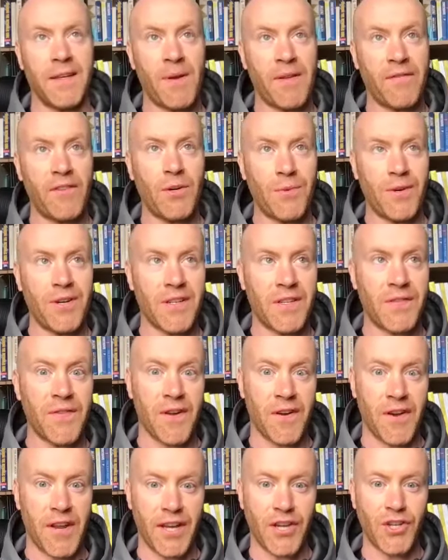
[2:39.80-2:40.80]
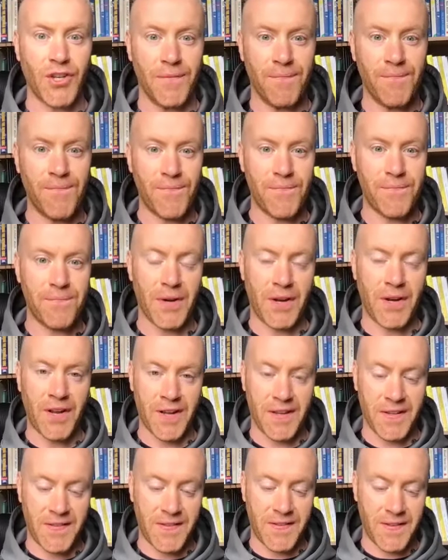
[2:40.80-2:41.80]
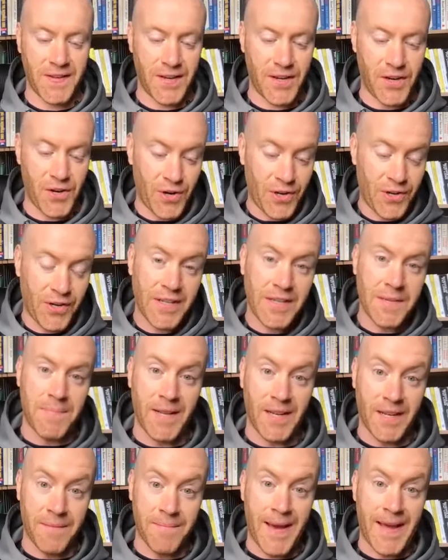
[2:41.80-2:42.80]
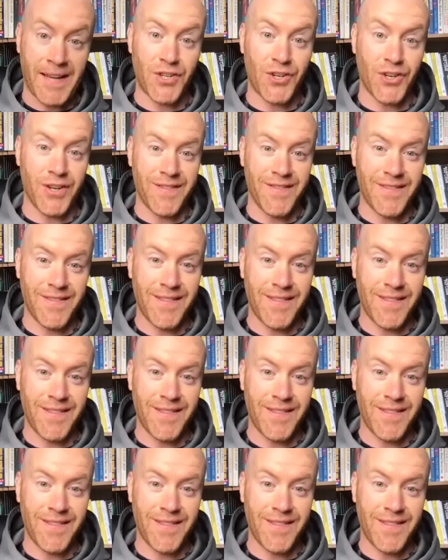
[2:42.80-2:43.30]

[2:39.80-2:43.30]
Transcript: pivotal word is foundation, because you're looking to build a mansion.